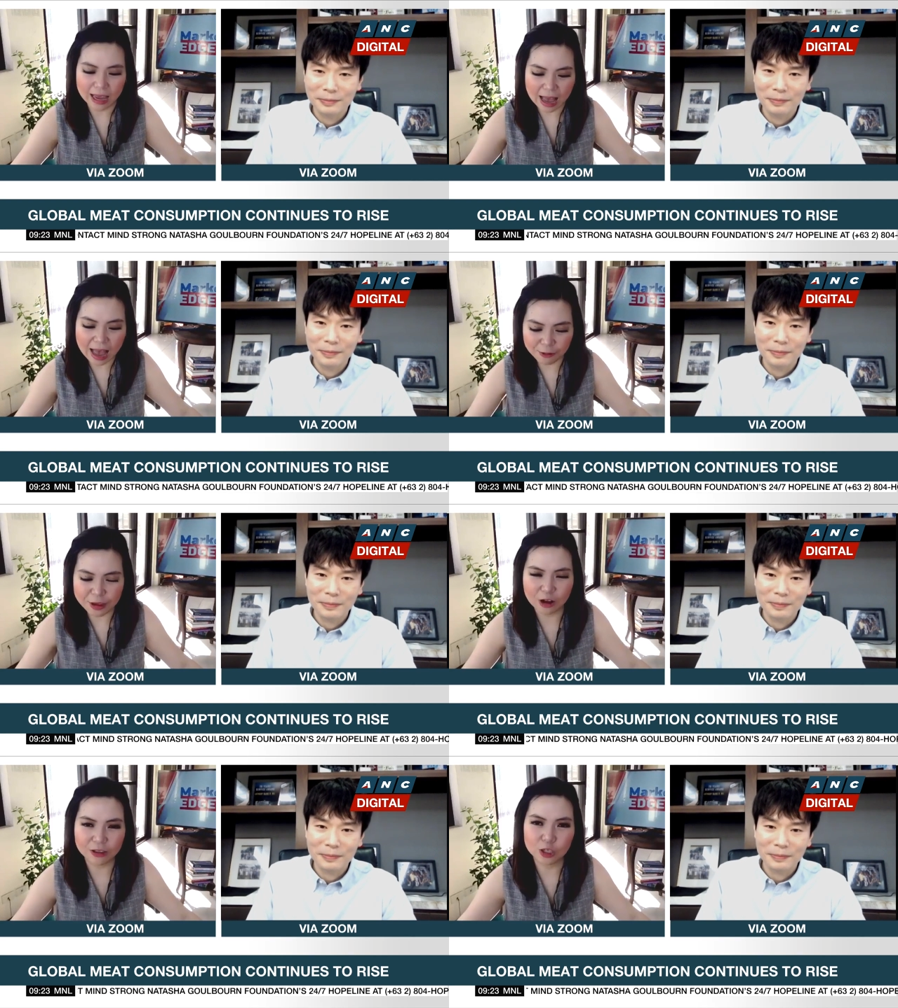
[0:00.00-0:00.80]
Speaker 1: having
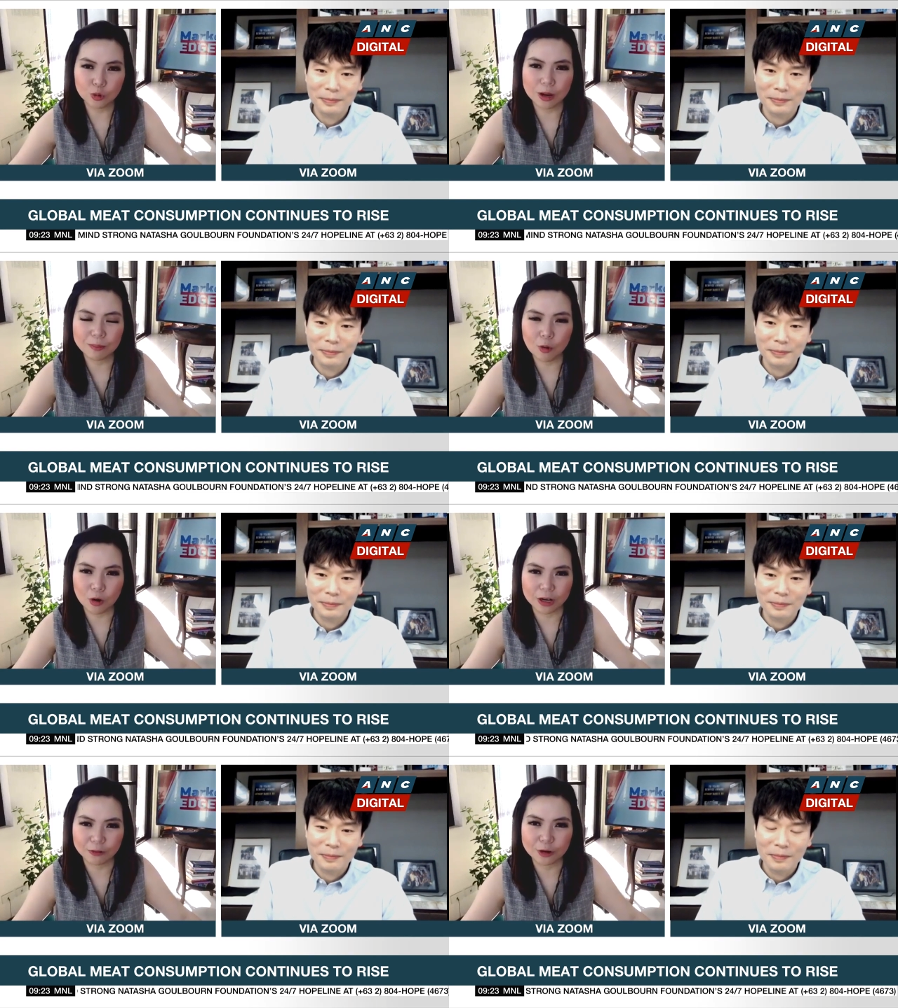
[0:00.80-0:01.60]
on the drawing
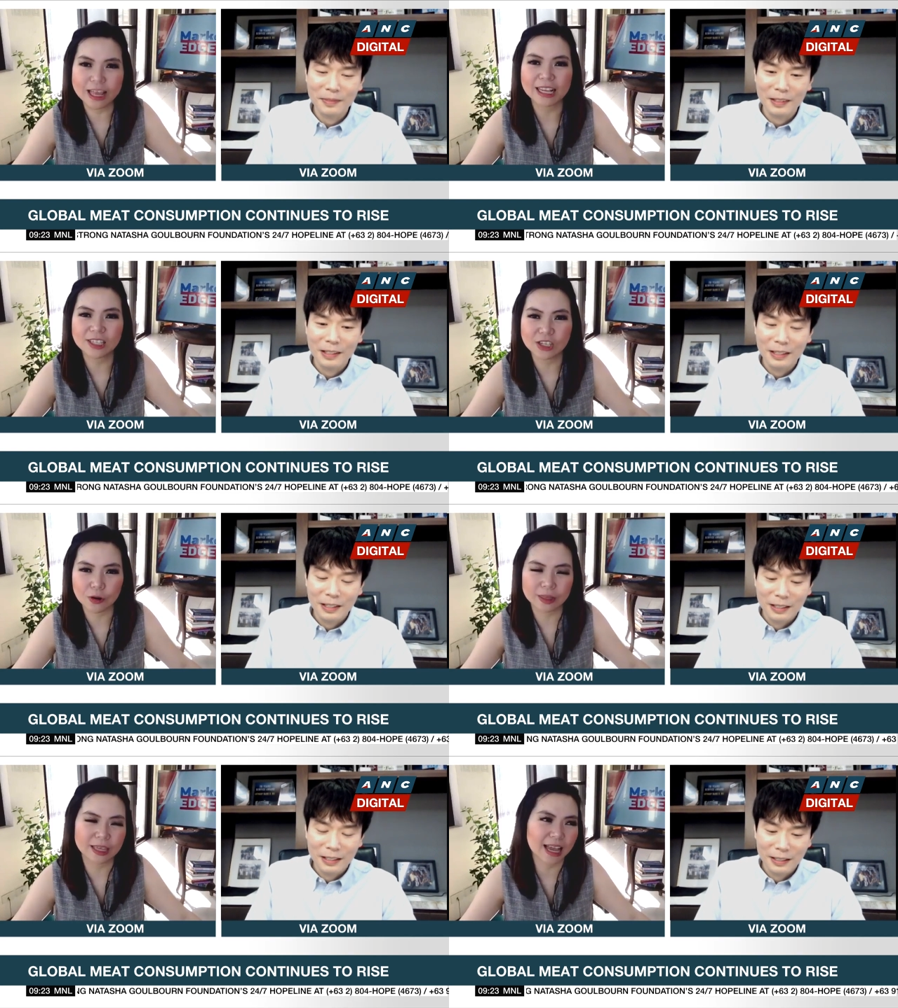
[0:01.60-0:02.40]
board for next year
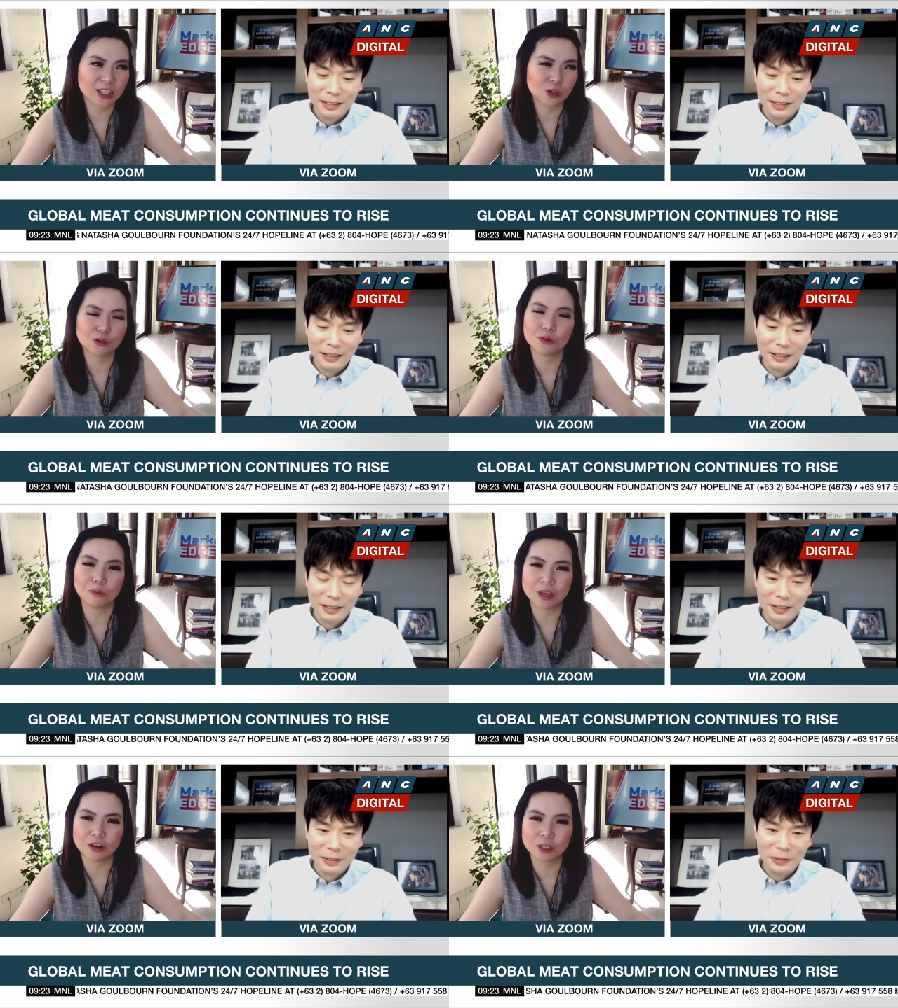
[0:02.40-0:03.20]
and the next two to
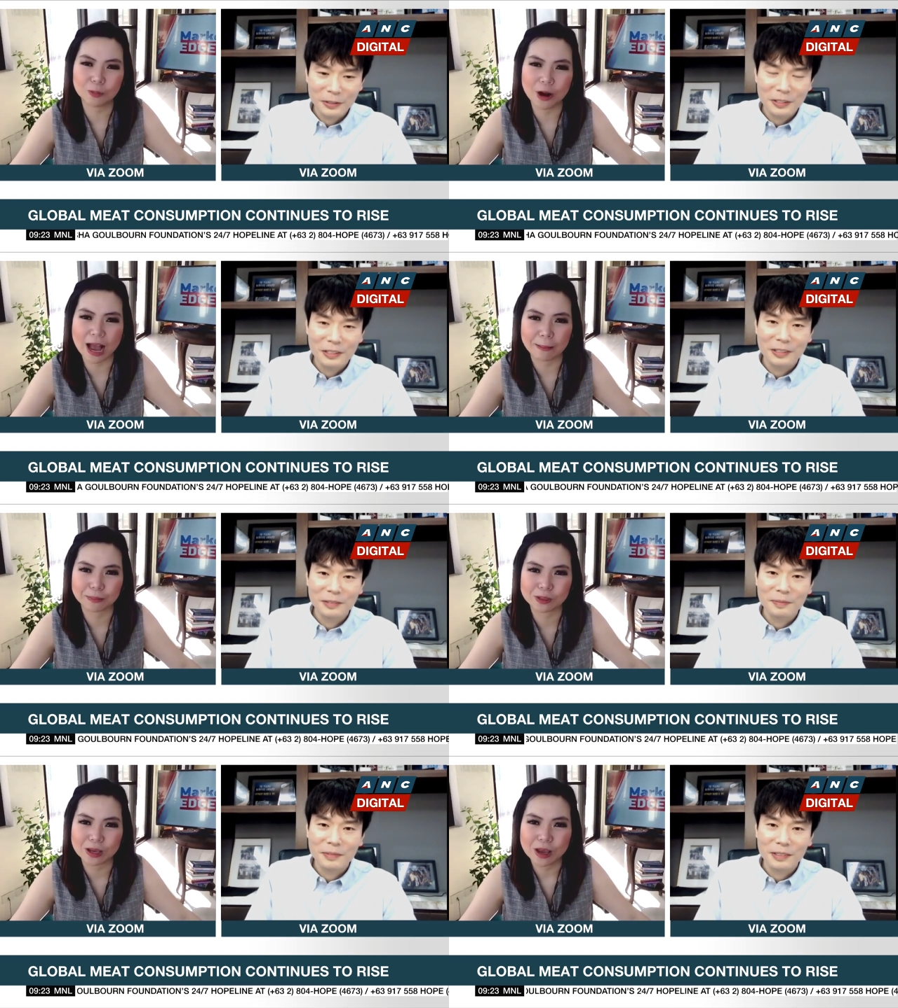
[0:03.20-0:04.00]
three years,
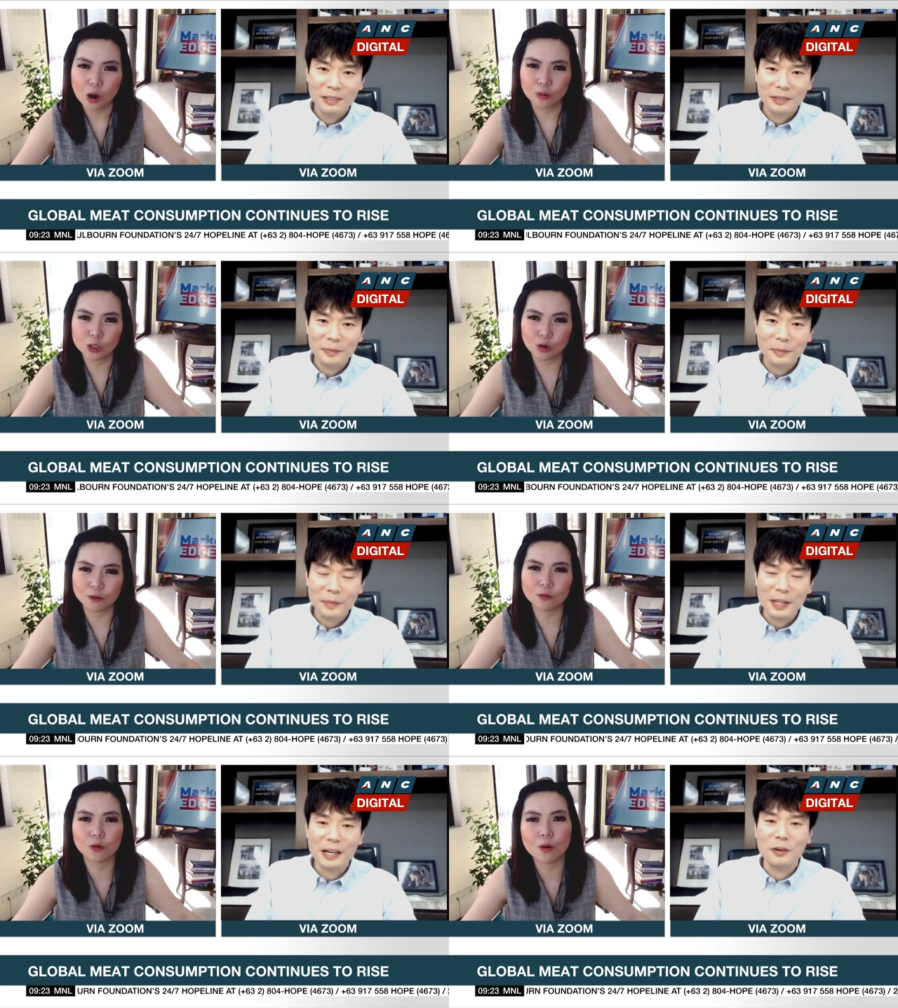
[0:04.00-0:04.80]
perhaps? What sort
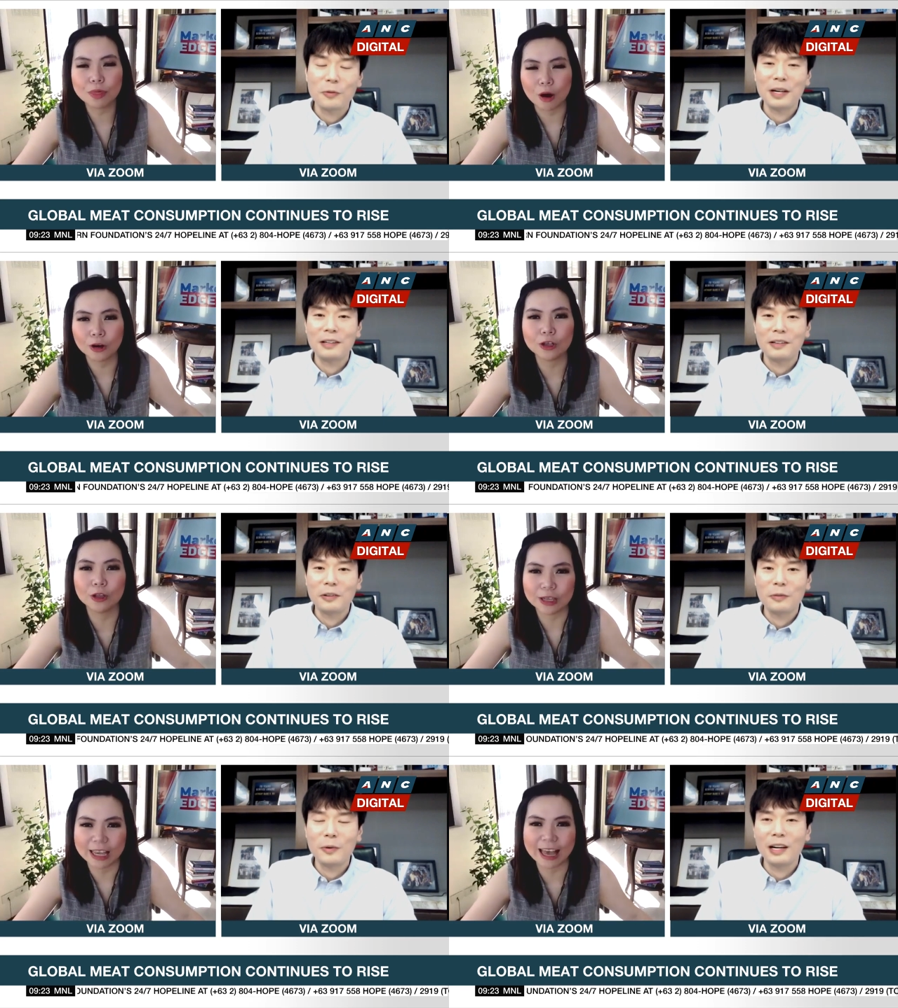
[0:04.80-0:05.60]
of yeah, growth well, are you
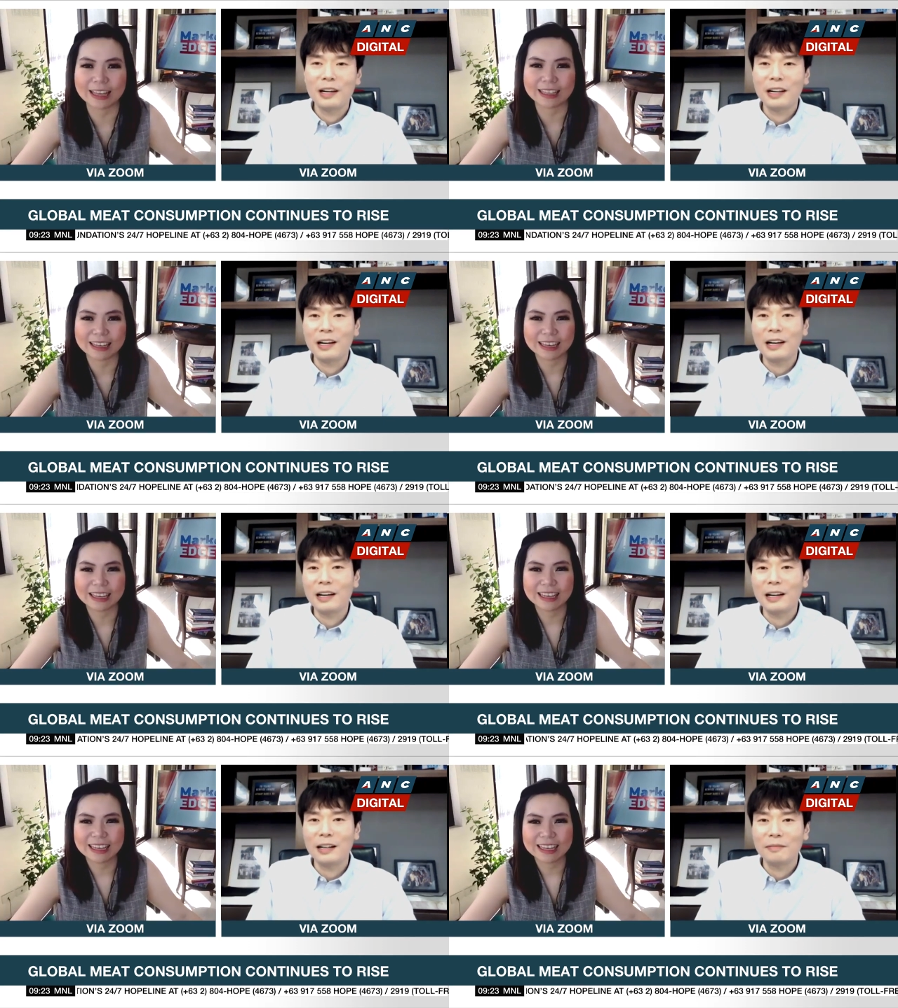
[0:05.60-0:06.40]
looking
Speaker 2: well,
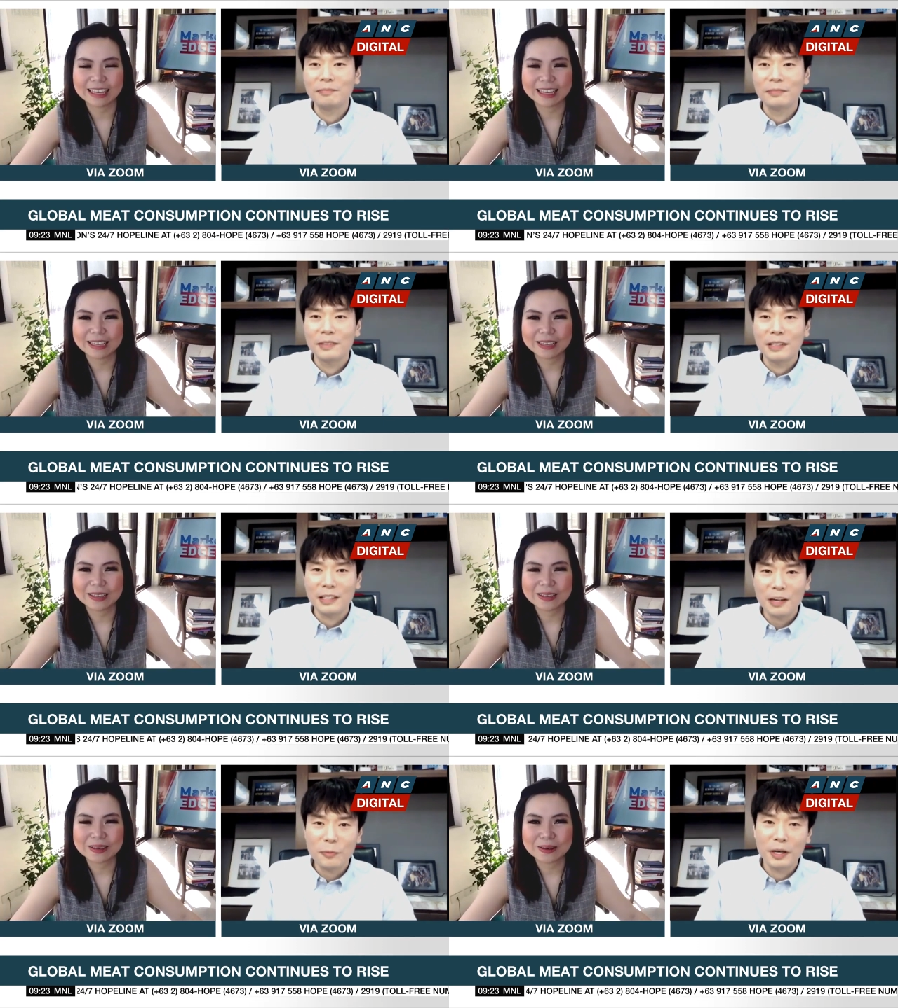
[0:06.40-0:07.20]
uh,
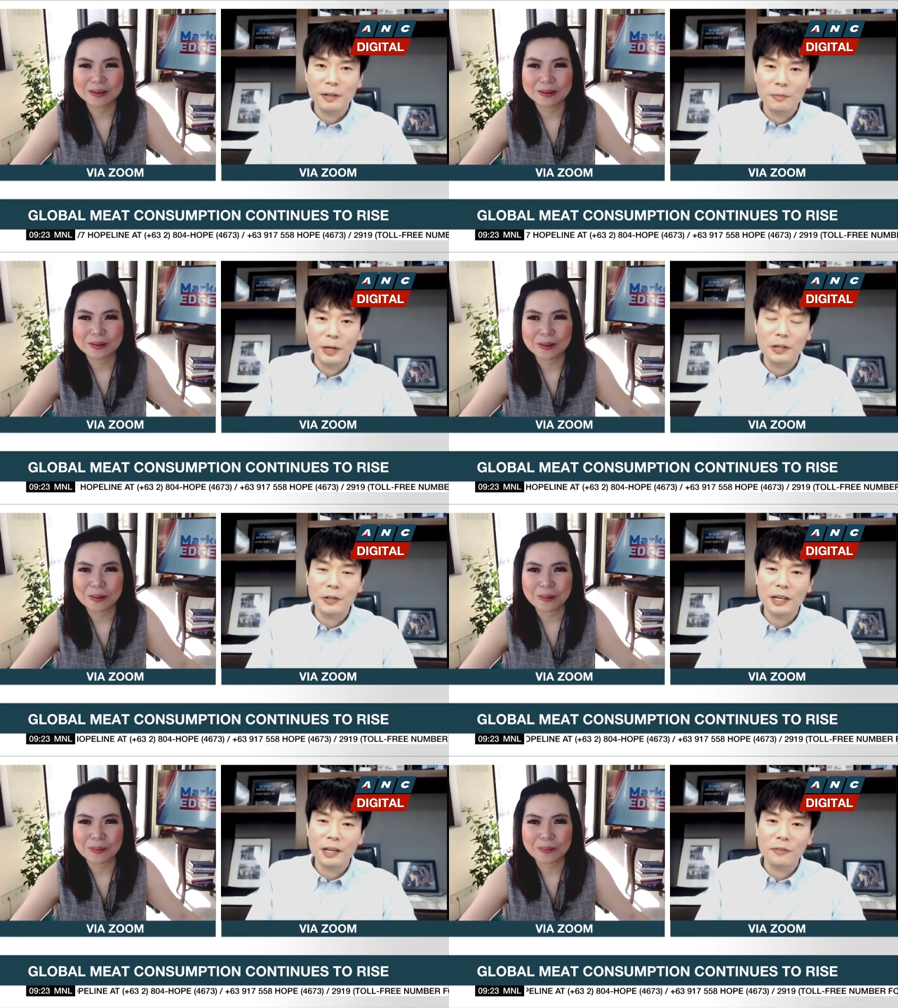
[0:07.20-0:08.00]
yeah, we're, we're looking